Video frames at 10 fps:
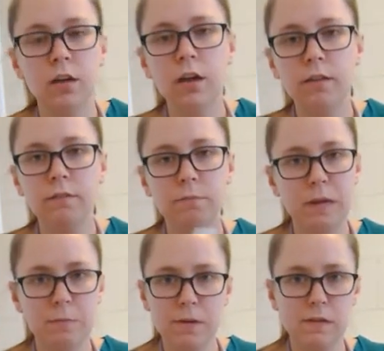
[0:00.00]
of
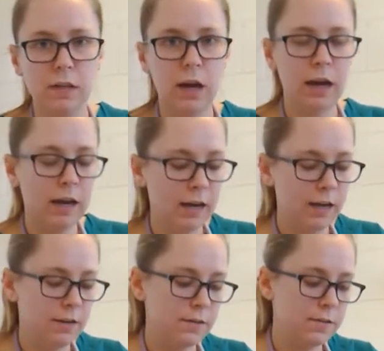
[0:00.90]
baby's
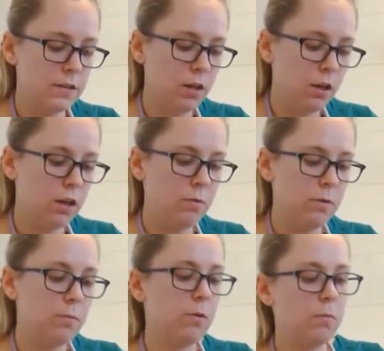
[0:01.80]
eyes
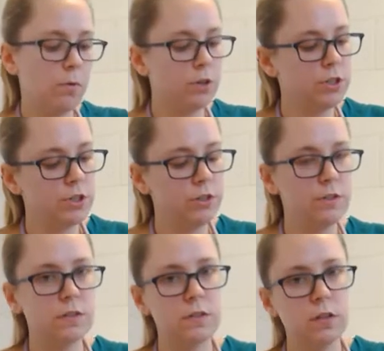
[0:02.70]
in
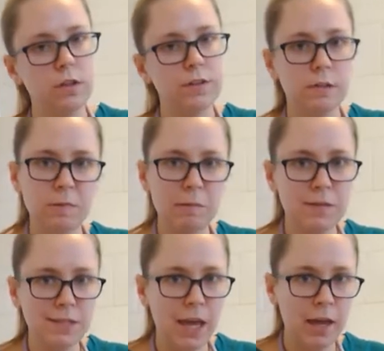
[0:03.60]
proportion to
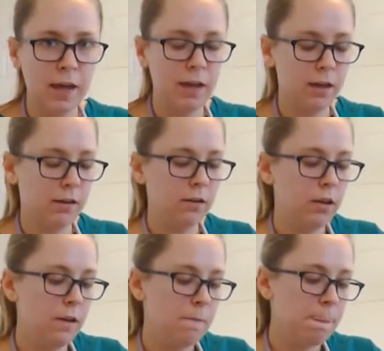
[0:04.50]
baby's head